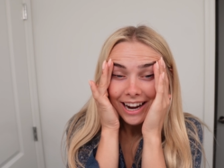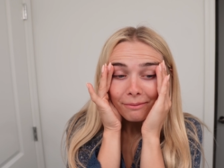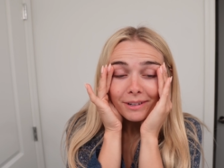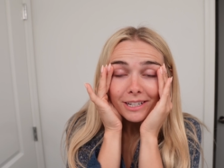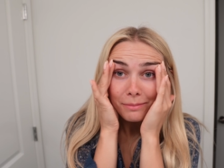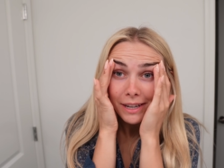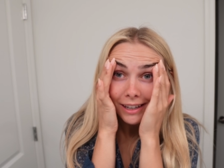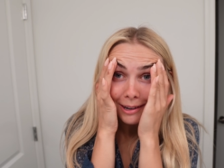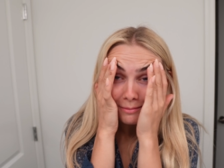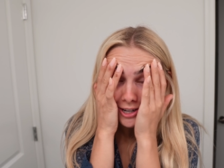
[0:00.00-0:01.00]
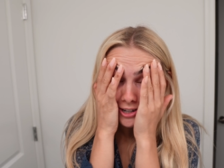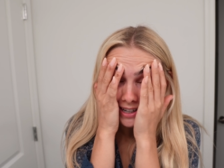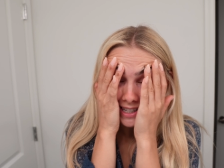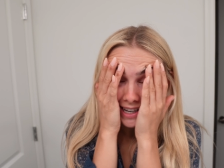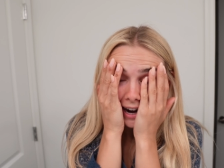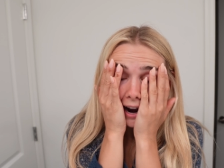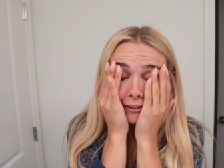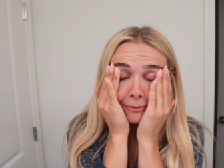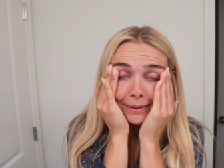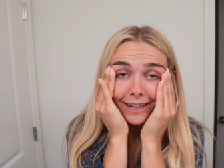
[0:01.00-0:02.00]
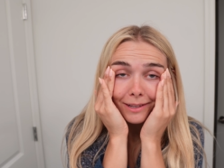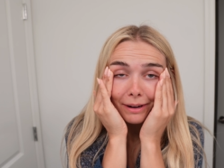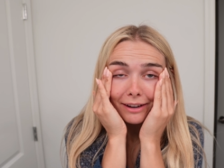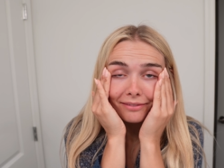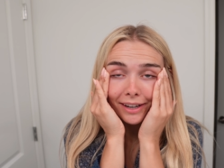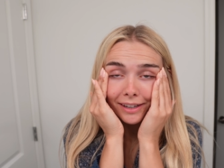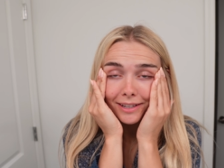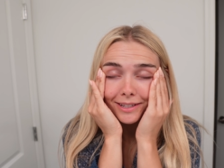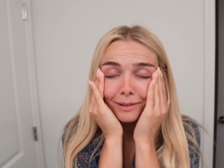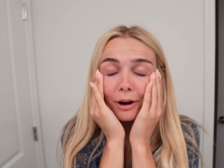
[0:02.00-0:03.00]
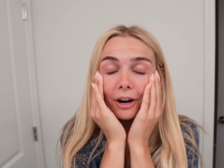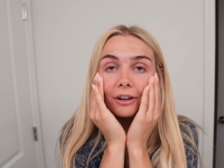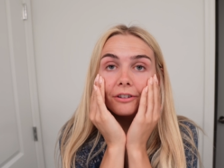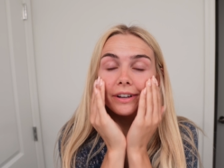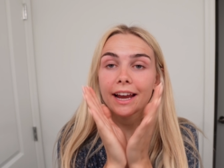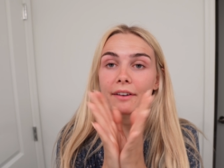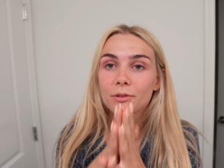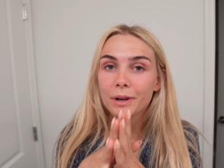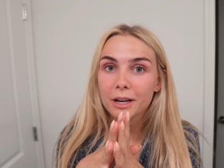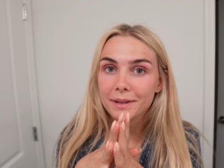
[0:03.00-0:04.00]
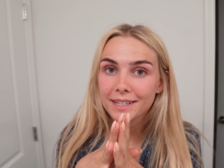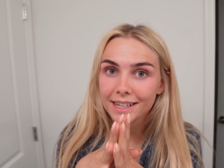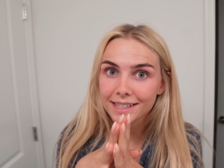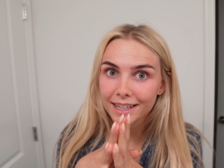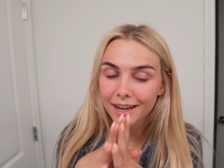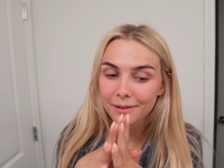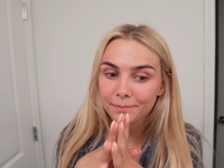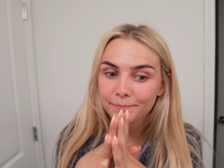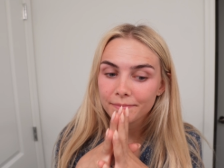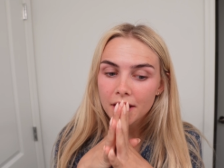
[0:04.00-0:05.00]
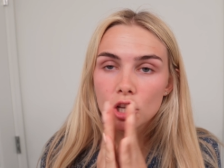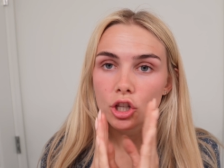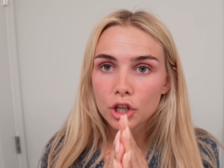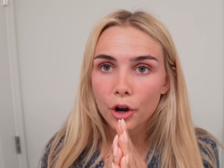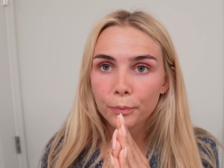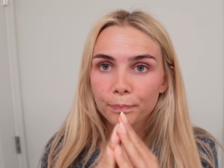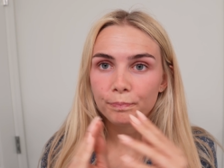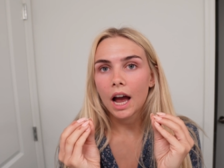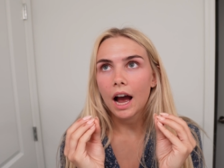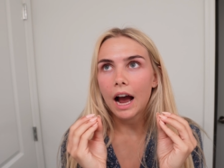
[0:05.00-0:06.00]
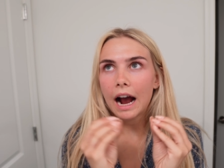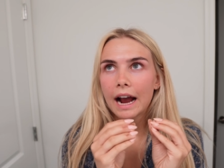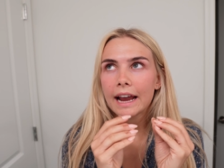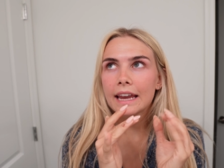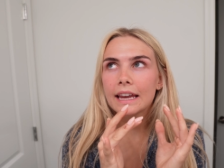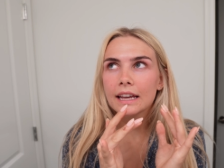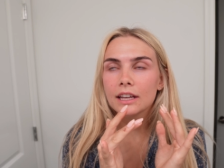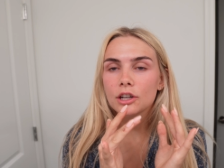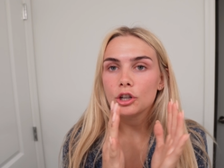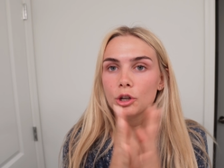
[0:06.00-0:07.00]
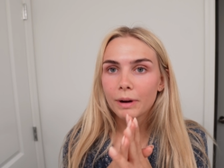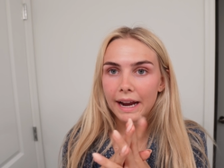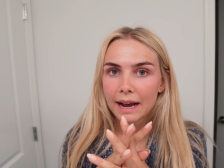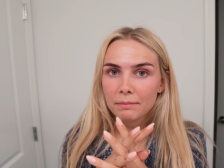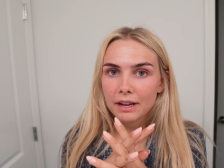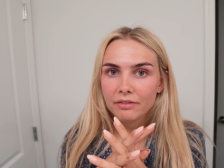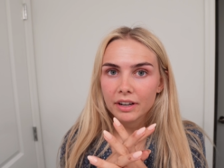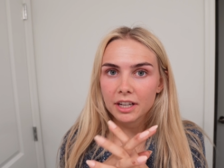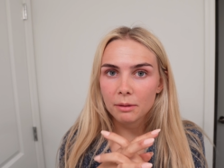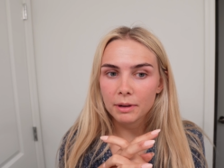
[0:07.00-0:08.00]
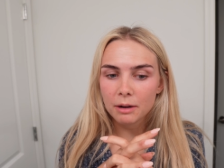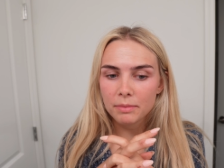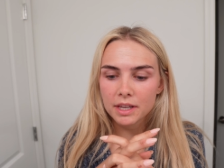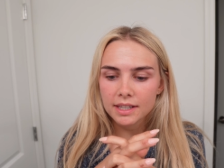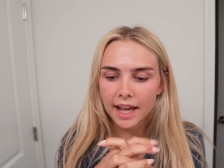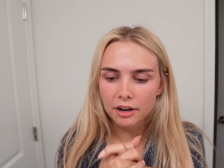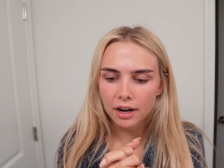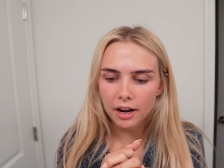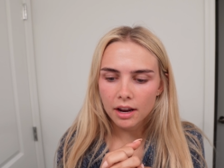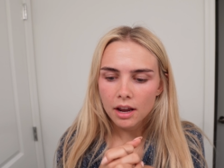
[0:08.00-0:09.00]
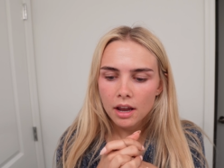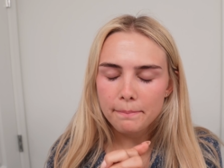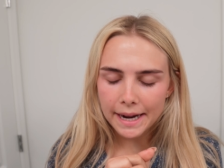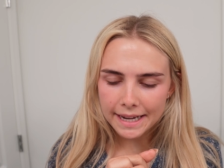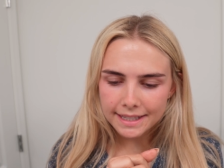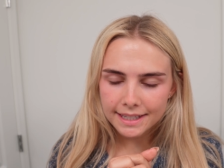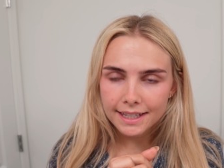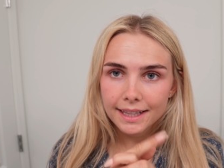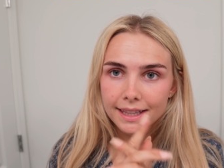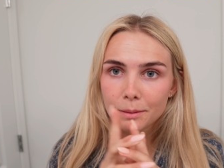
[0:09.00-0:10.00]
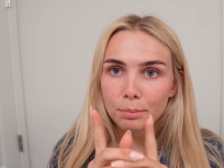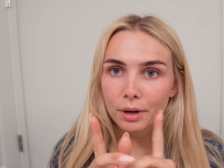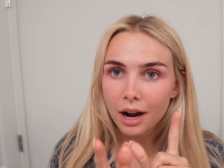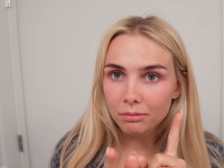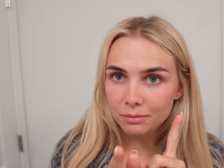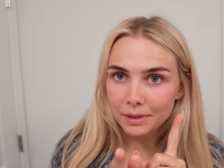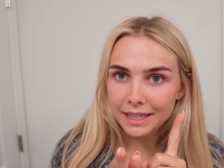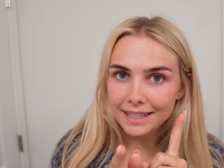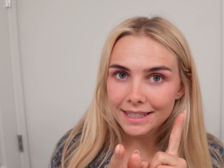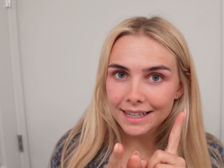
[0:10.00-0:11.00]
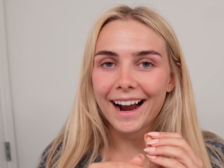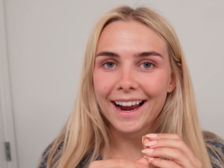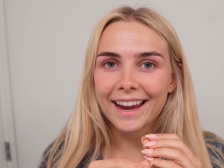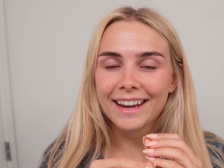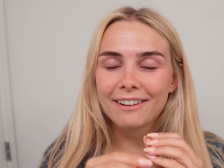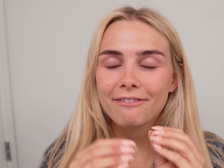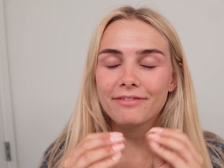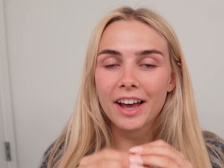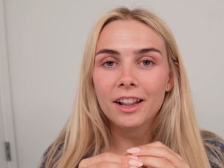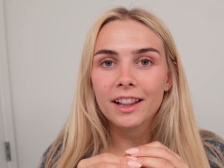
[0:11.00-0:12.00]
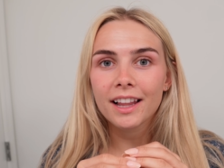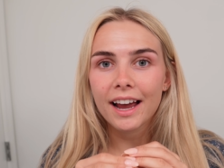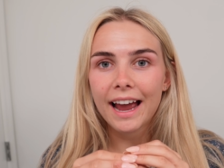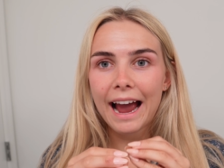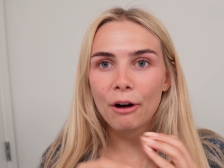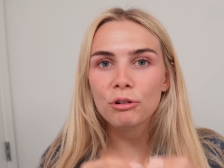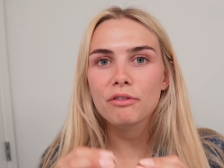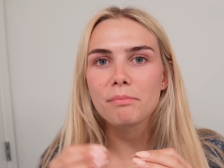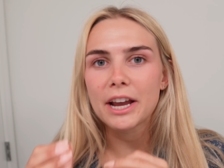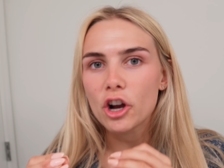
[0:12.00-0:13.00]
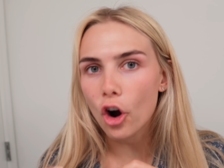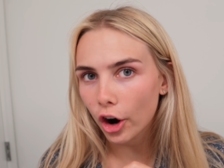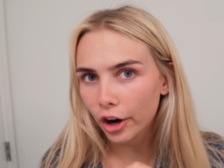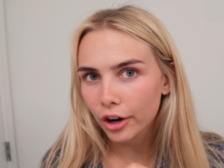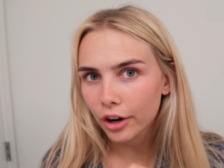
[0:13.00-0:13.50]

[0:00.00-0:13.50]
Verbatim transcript: happened to me and I'm stressing out because my event is tomorrow and I have to wake up at 6 a.m. So I knew I had my event coming up this Saturday, but the problem is I fell out of my car.